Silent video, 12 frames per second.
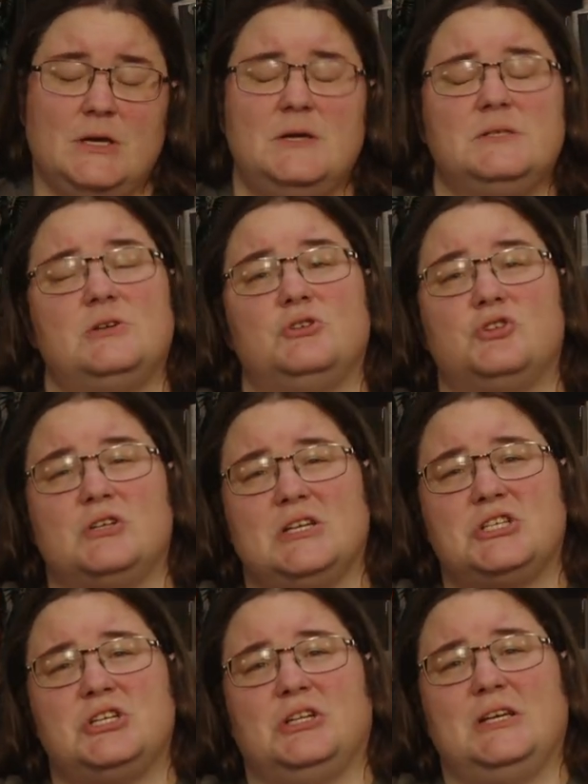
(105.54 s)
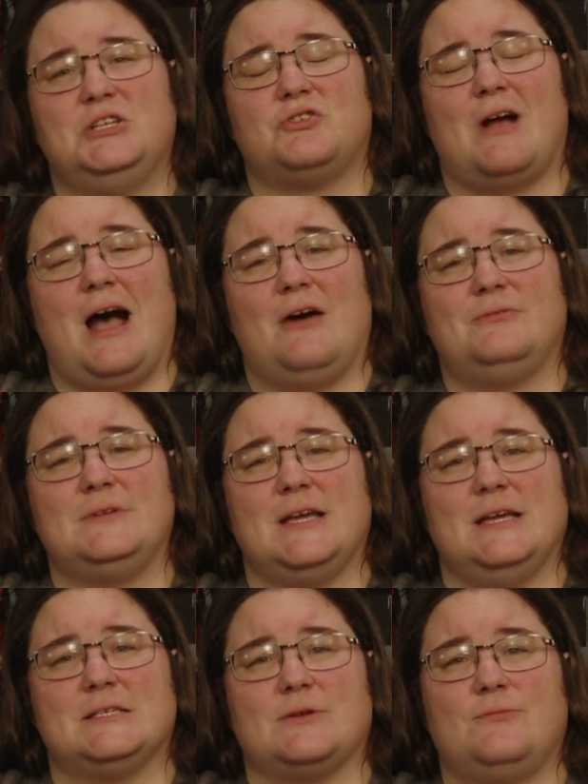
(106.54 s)
So traditionally, draft
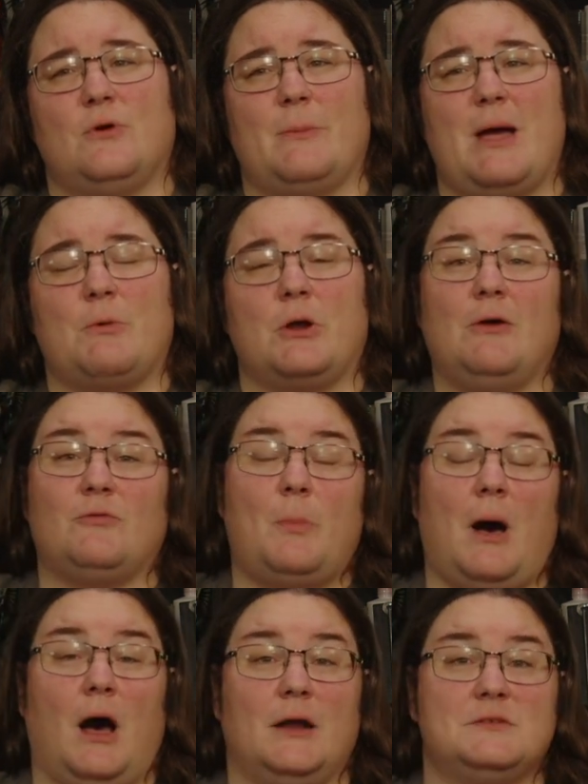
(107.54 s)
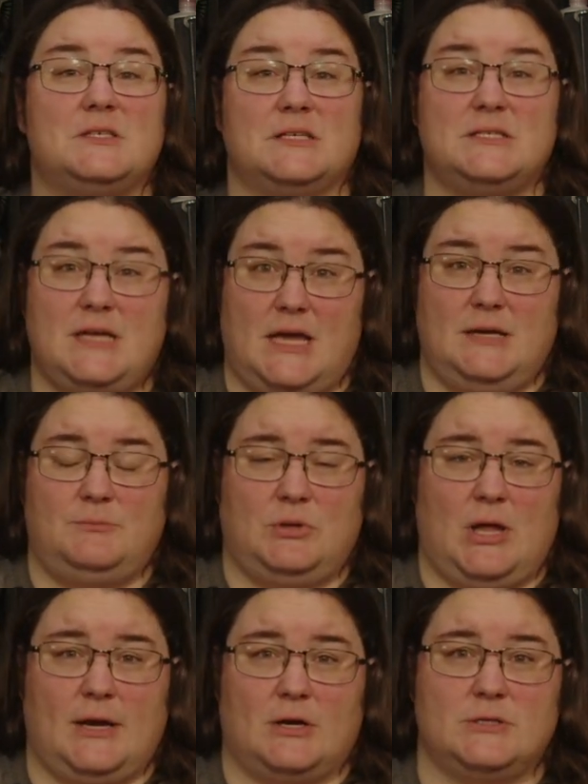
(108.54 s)
is a format where you have a pod of 6 to 8
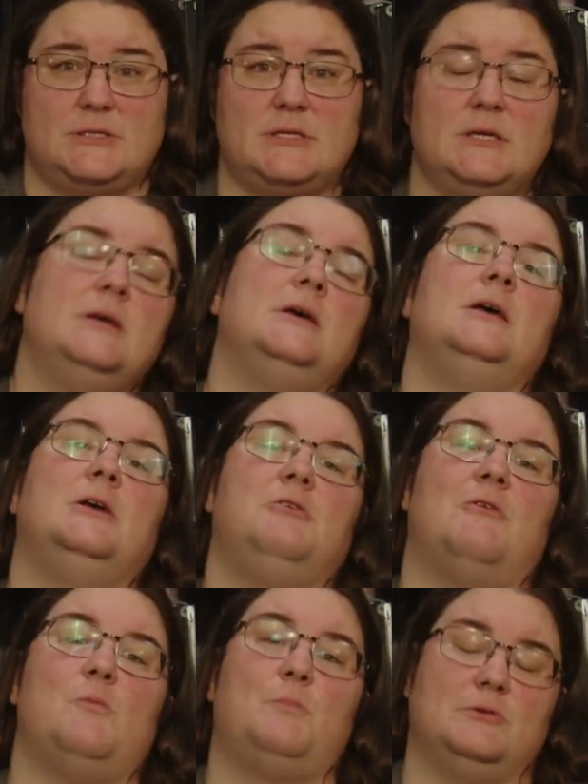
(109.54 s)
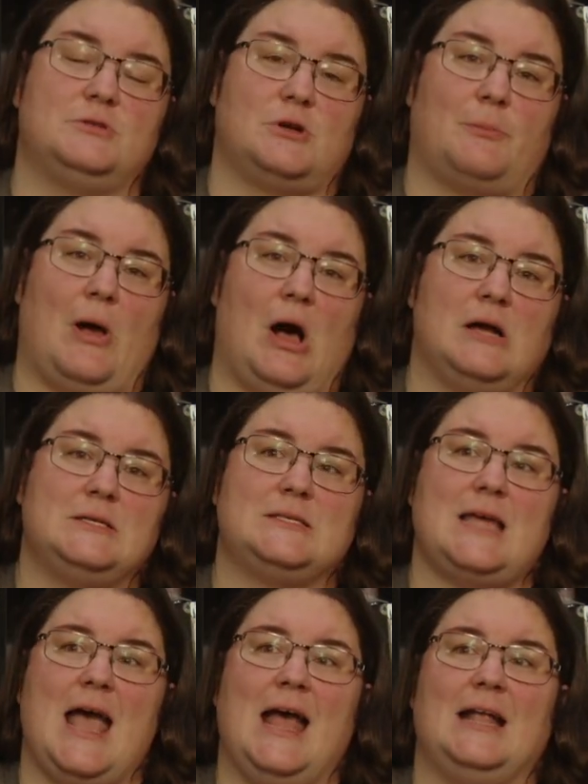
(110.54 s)
players. You have a booster box,
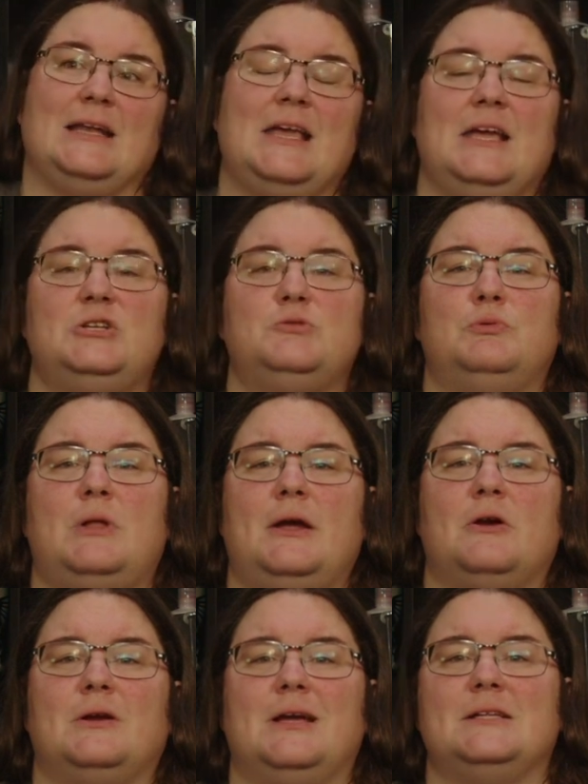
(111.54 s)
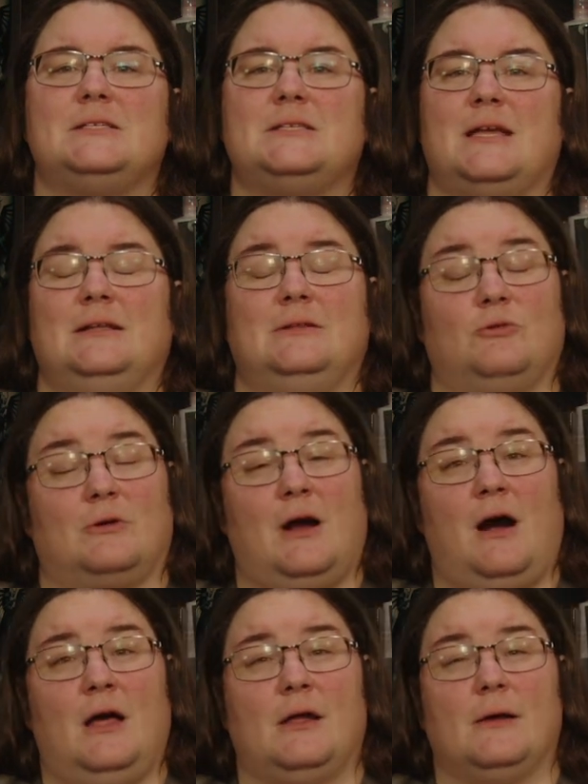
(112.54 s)
and each player gets, in
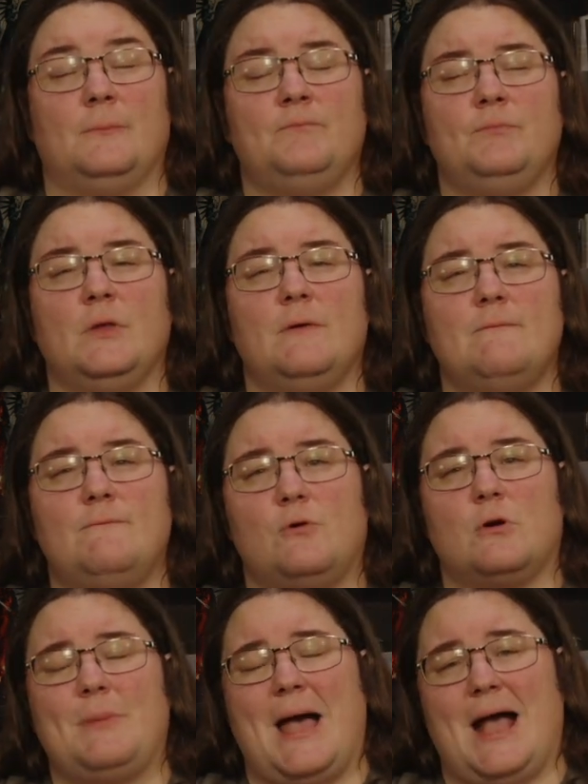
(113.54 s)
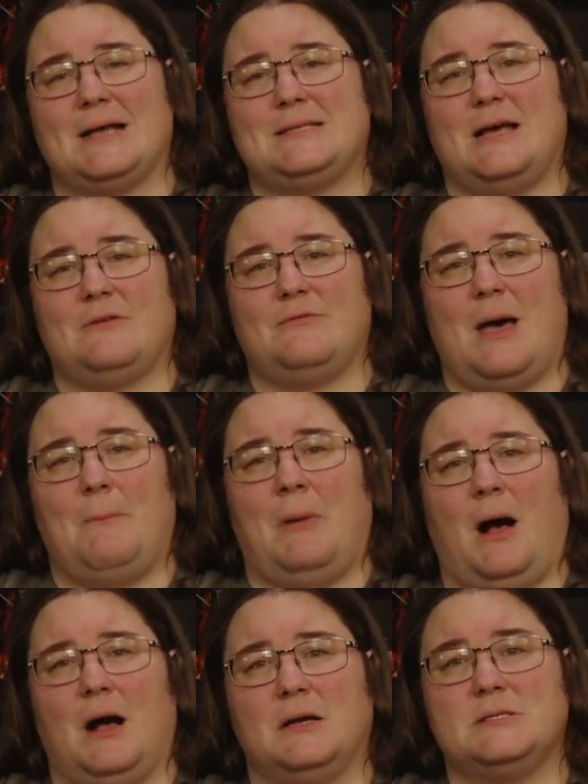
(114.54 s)
Lorcana, 4 packs out of that
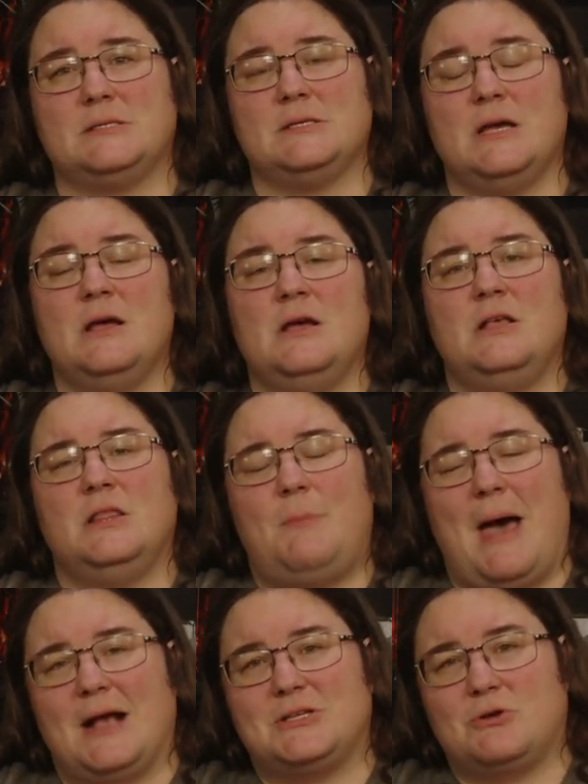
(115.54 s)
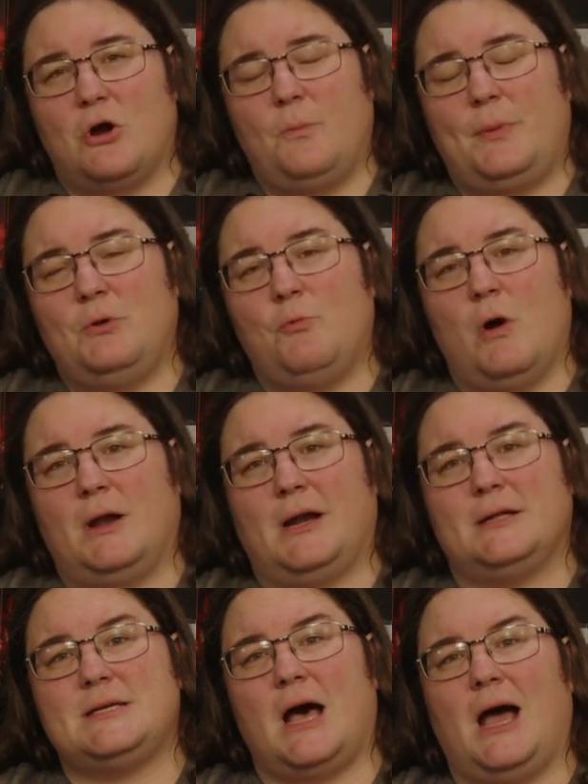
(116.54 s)
box. The packs are opened one at a
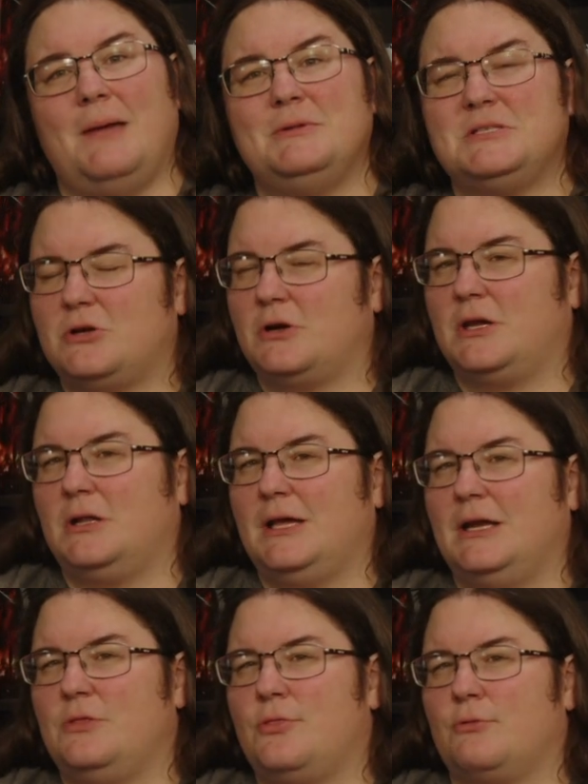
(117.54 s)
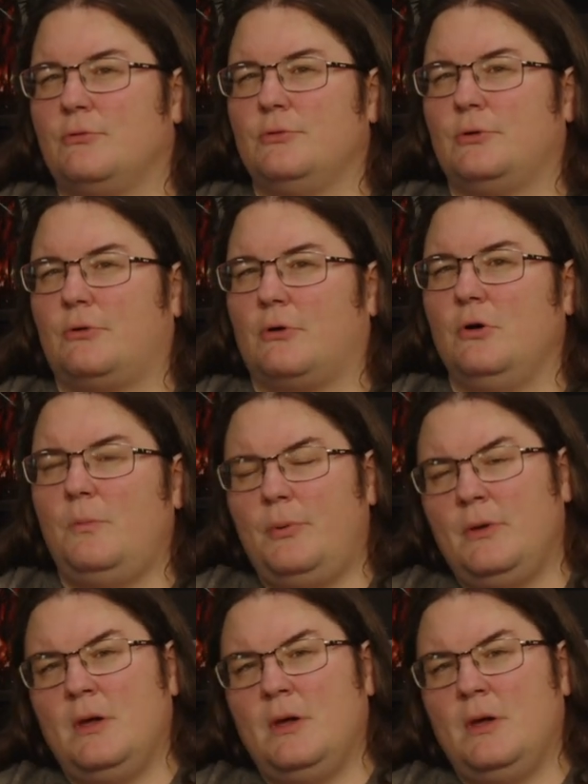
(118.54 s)
time and circulated through the group